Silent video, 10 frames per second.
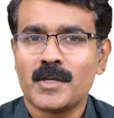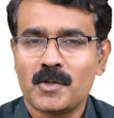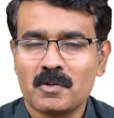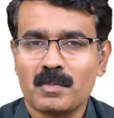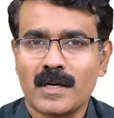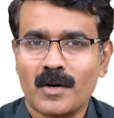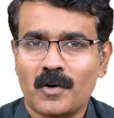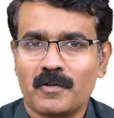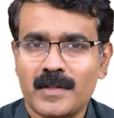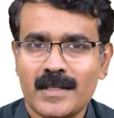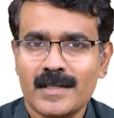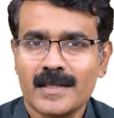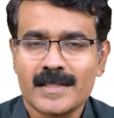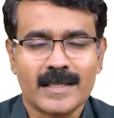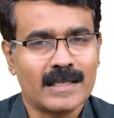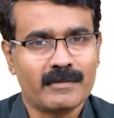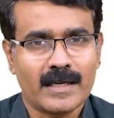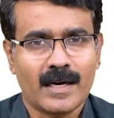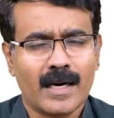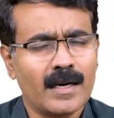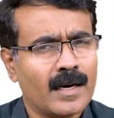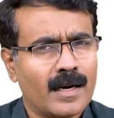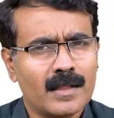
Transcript: tumor of the salivary gland